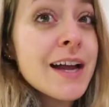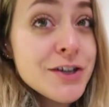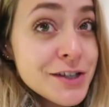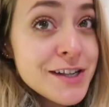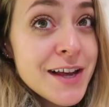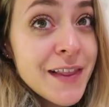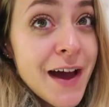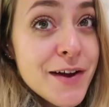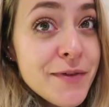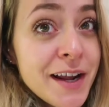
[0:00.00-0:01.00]
And just like
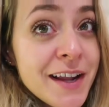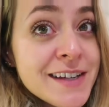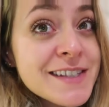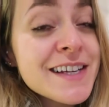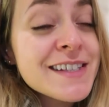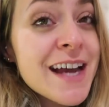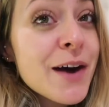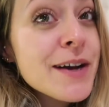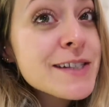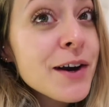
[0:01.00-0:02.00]
that, I realised it is
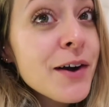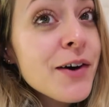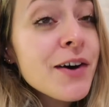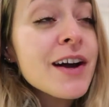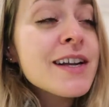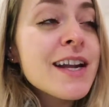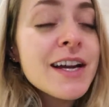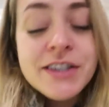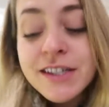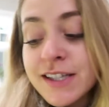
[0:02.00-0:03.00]
now 8 o'clock. I didn't
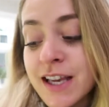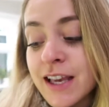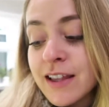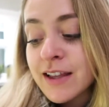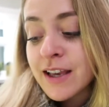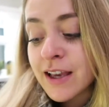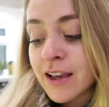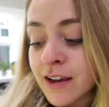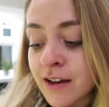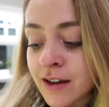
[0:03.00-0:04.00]
actually see
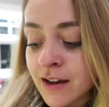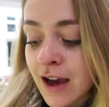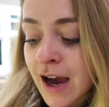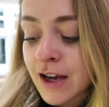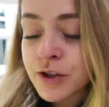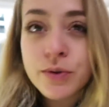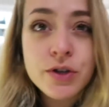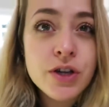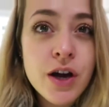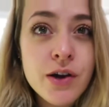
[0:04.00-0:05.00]
the actual
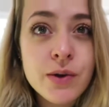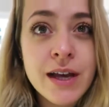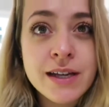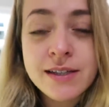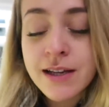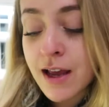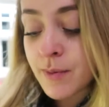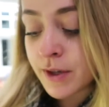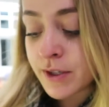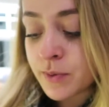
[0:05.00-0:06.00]
show yesterday
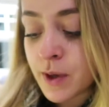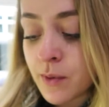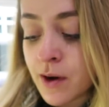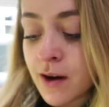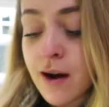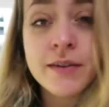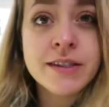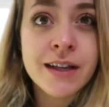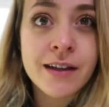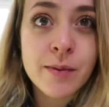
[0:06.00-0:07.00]
because we were having
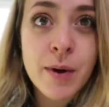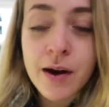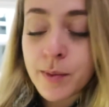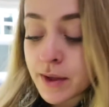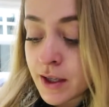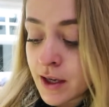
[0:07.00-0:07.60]
dinner in the pub.